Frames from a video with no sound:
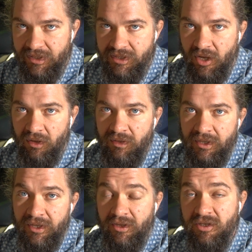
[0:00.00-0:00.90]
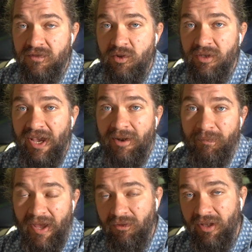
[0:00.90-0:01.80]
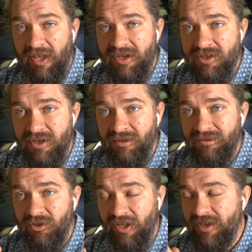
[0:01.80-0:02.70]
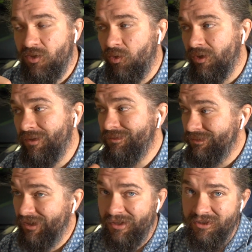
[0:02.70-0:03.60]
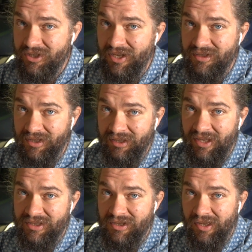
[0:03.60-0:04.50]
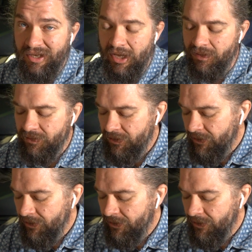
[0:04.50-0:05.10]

So those of you who got a bad grade last year or last quarter, there's your chance to get that solid A.